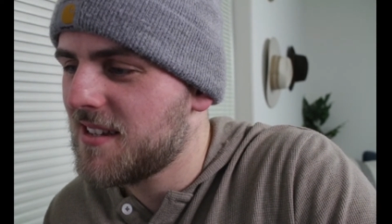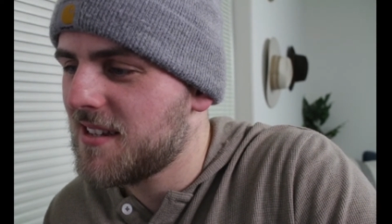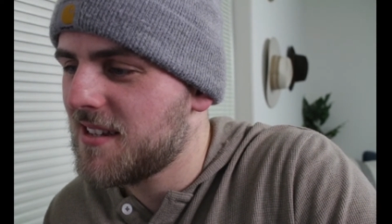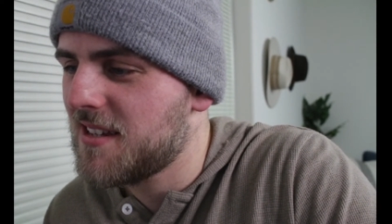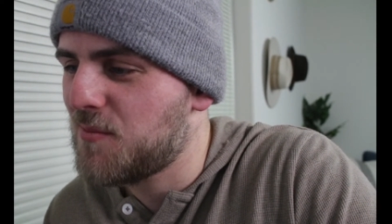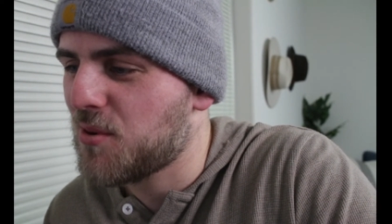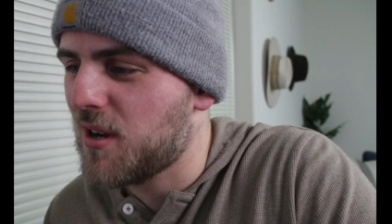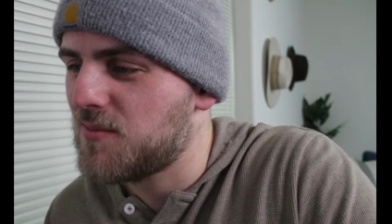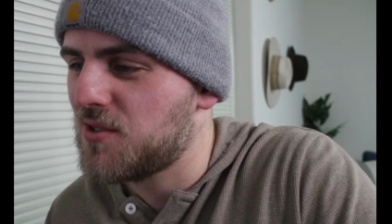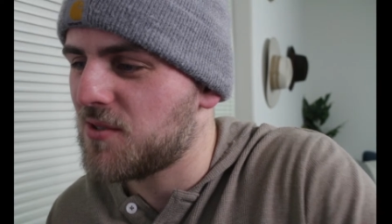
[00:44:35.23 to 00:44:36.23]
He'd
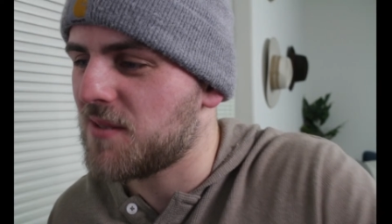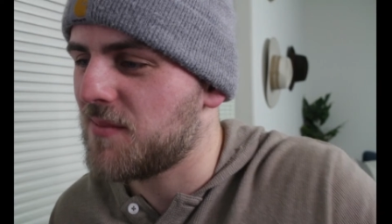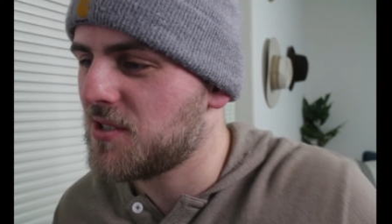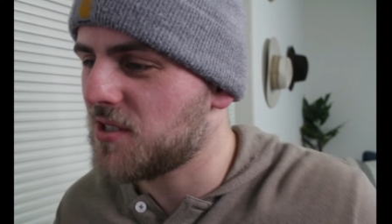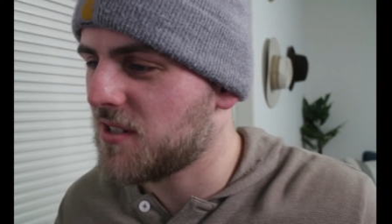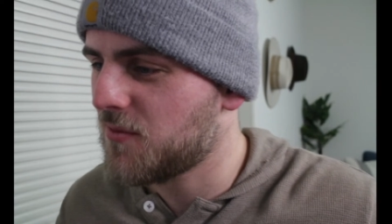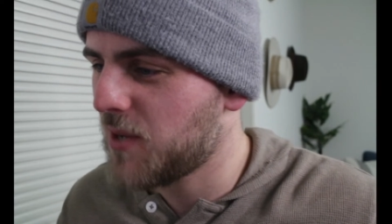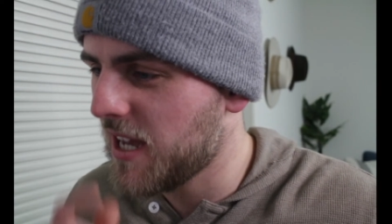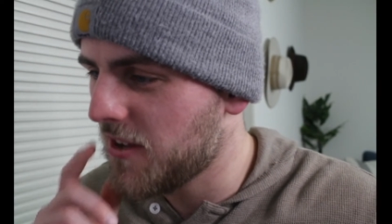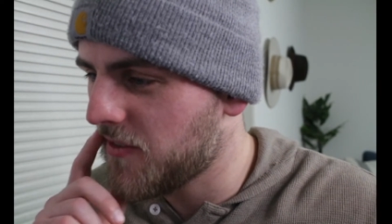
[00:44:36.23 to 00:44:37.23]
probably do a commission. We
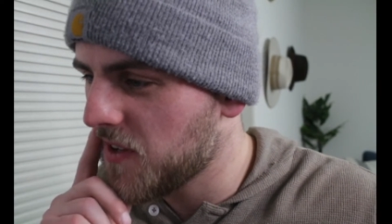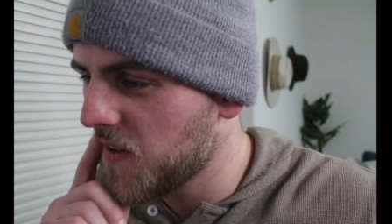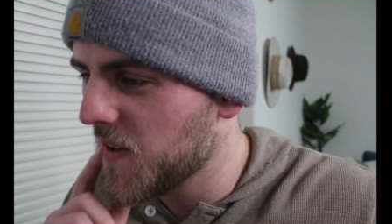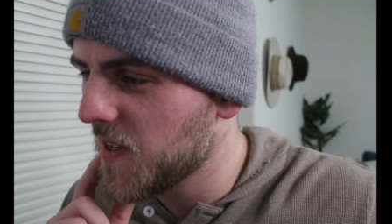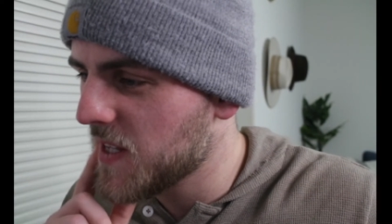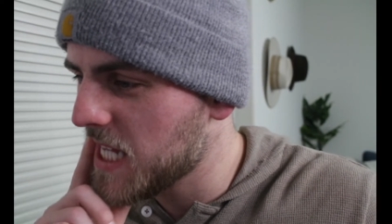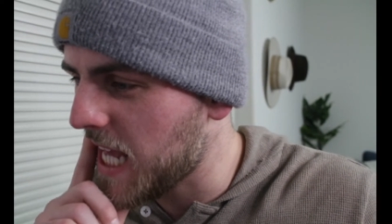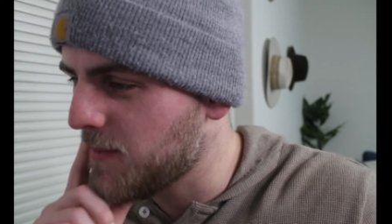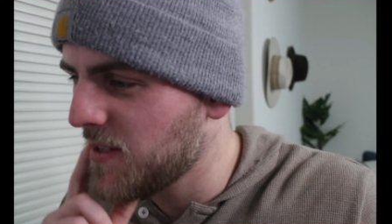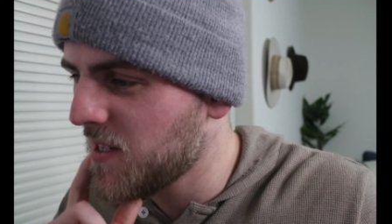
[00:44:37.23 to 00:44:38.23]
have
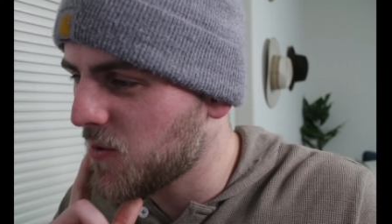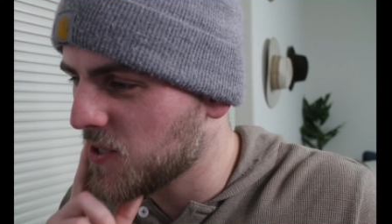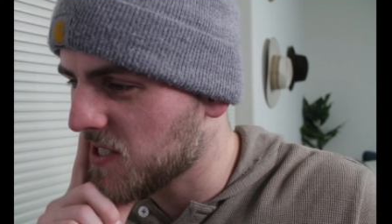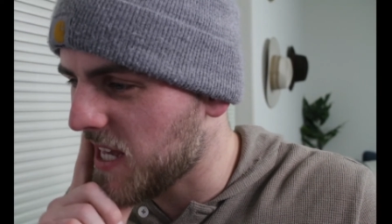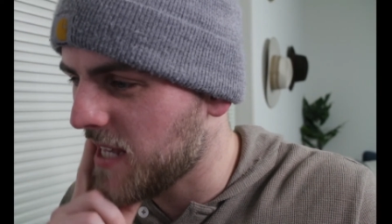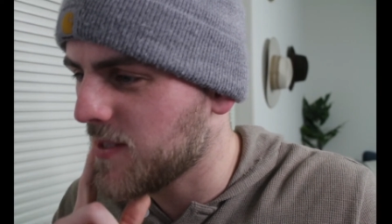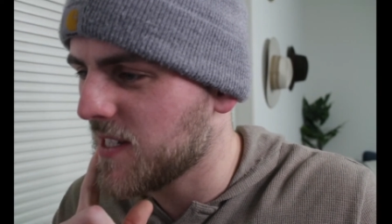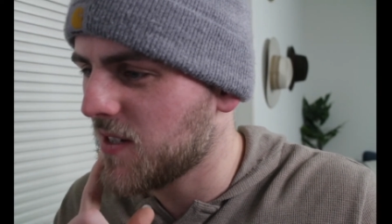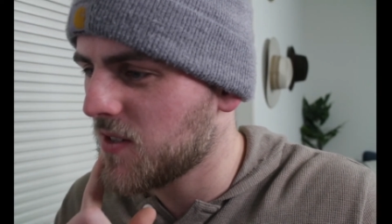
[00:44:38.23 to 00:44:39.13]
Gameo? What's Gameo?